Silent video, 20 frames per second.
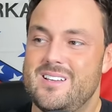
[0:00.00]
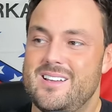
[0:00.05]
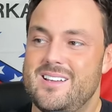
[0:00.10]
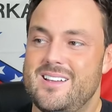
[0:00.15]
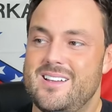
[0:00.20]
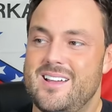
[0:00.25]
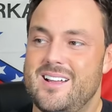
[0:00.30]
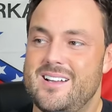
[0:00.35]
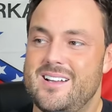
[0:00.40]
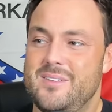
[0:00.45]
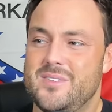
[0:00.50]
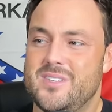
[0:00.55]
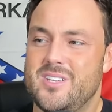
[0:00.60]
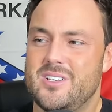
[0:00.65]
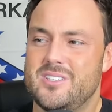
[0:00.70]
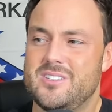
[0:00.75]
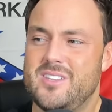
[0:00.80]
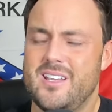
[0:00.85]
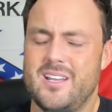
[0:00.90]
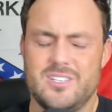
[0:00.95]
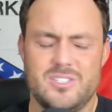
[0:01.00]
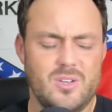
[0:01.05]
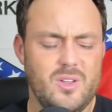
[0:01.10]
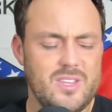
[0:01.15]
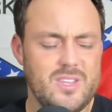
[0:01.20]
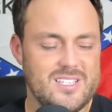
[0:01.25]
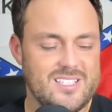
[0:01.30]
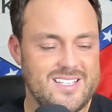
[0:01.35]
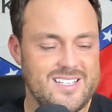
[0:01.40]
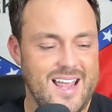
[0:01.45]
I even thought, think I saw
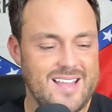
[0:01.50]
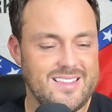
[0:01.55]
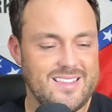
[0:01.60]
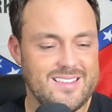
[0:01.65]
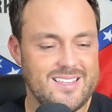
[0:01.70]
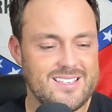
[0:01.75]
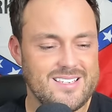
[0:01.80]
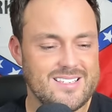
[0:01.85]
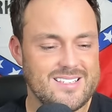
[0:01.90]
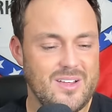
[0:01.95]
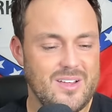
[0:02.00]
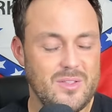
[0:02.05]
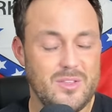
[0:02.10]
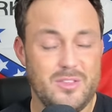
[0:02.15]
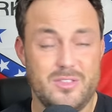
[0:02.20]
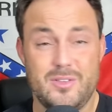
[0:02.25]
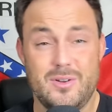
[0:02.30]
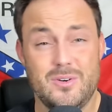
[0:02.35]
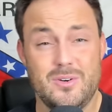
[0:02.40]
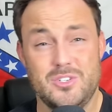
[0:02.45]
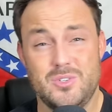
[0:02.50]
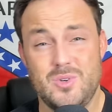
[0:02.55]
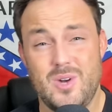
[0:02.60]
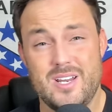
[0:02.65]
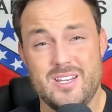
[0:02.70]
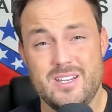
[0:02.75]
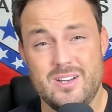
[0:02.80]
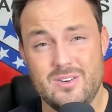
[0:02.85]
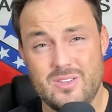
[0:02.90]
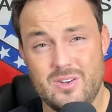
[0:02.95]
the stat that this is now the third
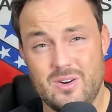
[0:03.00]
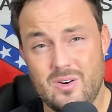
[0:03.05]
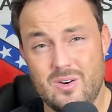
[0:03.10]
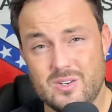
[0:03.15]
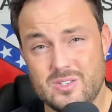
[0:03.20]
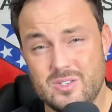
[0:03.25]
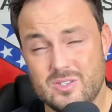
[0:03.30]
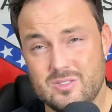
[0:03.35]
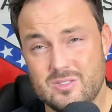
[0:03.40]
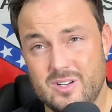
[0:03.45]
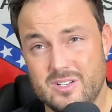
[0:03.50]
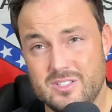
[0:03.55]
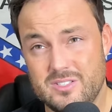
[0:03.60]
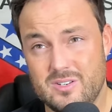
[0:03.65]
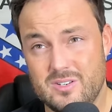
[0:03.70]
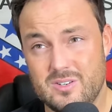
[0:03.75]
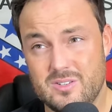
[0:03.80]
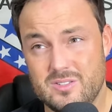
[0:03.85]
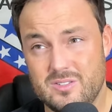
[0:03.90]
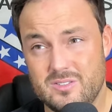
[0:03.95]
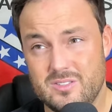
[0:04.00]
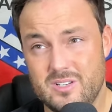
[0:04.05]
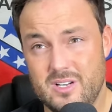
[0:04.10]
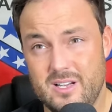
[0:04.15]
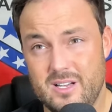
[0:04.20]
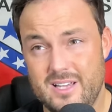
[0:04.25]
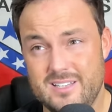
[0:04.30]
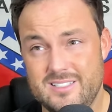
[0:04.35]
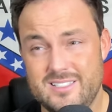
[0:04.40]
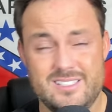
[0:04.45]
straight year that Arkansas lost their
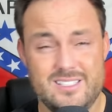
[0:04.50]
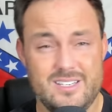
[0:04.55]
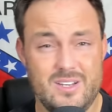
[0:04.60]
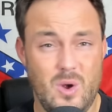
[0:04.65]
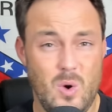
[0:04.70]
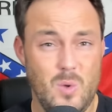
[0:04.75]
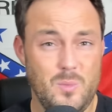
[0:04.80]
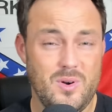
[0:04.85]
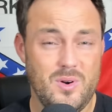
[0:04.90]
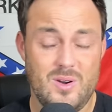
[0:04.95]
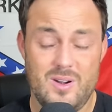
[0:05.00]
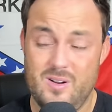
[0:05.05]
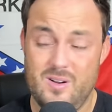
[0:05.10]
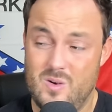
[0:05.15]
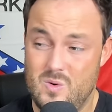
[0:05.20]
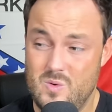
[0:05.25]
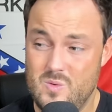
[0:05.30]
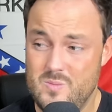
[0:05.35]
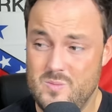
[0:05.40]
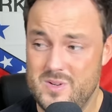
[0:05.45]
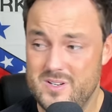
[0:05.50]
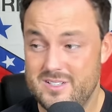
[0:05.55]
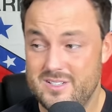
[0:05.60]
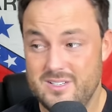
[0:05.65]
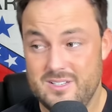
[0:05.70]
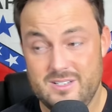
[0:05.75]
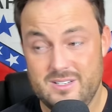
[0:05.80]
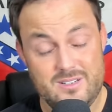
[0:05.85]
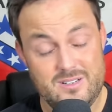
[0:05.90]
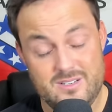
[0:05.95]
uh, S E C opener at home,
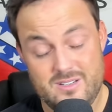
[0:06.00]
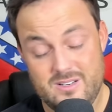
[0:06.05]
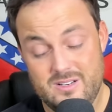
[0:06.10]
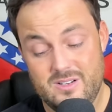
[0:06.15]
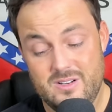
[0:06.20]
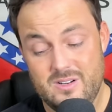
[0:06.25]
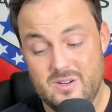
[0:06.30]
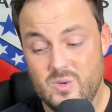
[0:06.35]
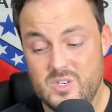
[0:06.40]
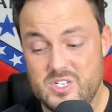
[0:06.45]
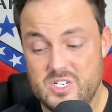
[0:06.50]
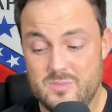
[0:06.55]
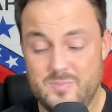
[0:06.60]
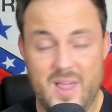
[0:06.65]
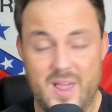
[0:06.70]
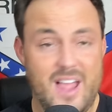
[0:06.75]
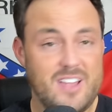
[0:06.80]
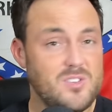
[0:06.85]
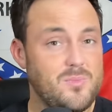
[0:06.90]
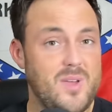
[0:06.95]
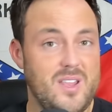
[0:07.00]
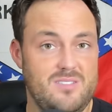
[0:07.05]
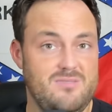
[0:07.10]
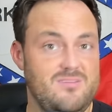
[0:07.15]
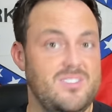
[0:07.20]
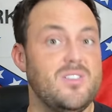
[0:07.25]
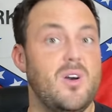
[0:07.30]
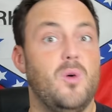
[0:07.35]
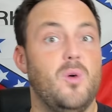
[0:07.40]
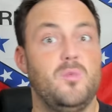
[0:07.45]
which is bad, but,
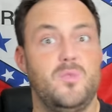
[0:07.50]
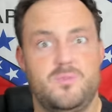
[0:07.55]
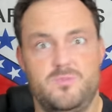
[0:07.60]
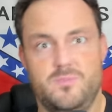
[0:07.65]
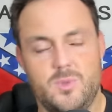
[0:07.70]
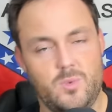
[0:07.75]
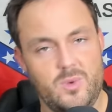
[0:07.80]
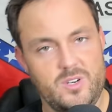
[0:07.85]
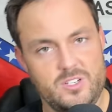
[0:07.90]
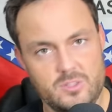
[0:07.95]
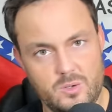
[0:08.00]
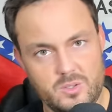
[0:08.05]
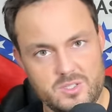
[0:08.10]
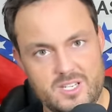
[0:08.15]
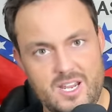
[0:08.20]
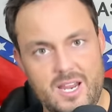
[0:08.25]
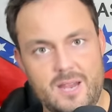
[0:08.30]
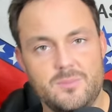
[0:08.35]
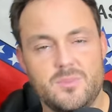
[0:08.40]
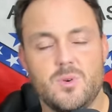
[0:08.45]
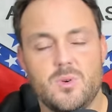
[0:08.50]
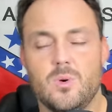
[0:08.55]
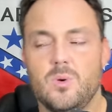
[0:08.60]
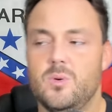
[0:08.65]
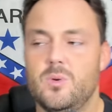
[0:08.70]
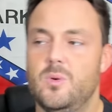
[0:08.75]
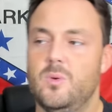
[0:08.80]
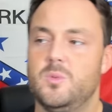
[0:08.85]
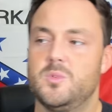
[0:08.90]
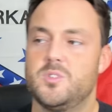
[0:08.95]
you know, the results came
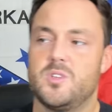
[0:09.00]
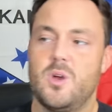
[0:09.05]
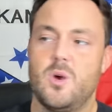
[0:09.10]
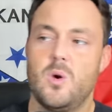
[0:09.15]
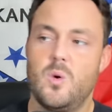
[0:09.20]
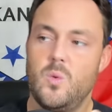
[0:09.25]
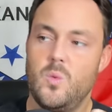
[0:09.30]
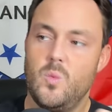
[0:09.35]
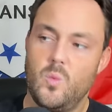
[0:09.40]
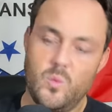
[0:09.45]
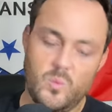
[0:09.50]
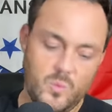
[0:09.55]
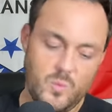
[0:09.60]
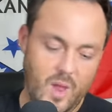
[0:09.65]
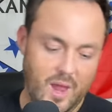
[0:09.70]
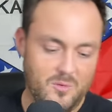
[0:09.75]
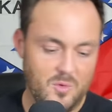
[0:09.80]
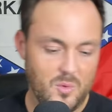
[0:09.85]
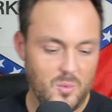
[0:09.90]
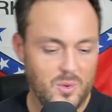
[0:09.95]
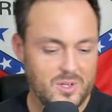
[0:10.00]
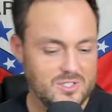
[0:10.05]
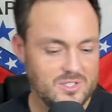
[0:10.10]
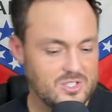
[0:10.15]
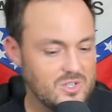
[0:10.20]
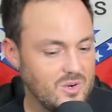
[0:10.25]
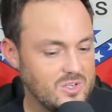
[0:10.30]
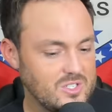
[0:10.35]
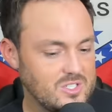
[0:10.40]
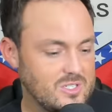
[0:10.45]
through. So everyone
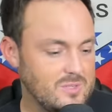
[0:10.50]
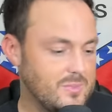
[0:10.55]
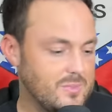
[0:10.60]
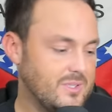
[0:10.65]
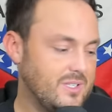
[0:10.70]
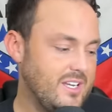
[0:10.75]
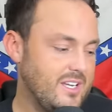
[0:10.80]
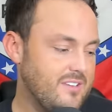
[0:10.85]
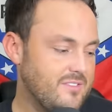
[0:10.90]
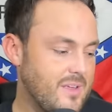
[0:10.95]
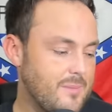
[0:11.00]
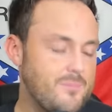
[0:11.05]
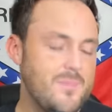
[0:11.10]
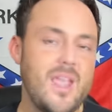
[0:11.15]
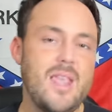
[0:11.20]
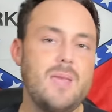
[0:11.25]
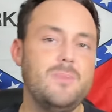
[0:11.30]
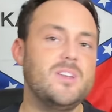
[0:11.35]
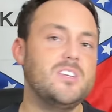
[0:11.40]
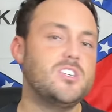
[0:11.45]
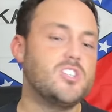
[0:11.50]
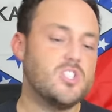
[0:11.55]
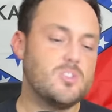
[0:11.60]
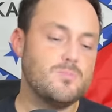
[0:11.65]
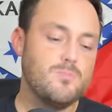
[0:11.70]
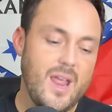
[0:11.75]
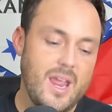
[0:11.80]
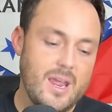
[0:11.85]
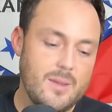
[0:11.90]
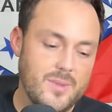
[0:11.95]
starts to believe that maybe, just
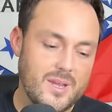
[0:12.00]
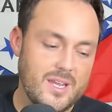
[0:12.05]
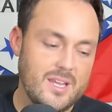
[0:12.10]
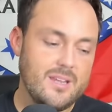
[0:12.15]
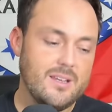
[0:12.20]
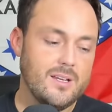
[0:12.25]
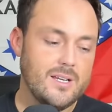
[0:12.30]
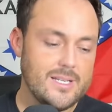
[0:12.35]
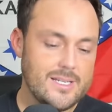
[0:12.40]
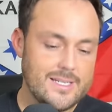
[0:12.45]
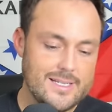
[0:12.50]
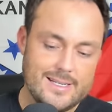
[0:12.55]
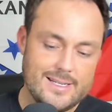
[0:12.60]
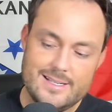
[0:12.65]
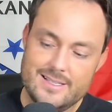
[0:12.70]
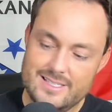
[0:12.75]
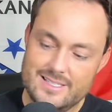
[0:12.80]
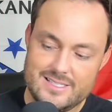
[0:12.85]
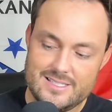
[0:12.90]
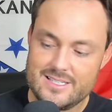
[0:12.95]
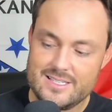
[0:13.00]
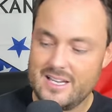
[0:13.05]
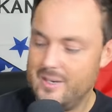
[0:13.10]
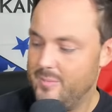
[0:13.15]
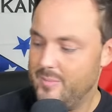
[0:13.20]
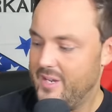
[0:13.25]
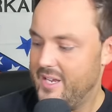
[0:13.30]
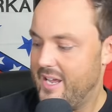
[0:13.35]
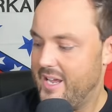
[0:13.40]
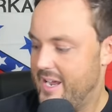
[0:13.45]
maybe, this is going to
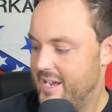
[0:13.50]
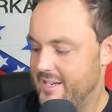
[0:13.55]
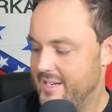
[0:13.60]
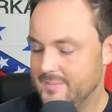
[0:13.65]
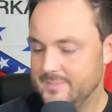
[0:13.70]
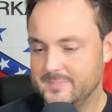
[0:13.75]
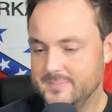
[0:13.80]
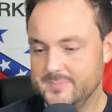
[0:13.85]
be a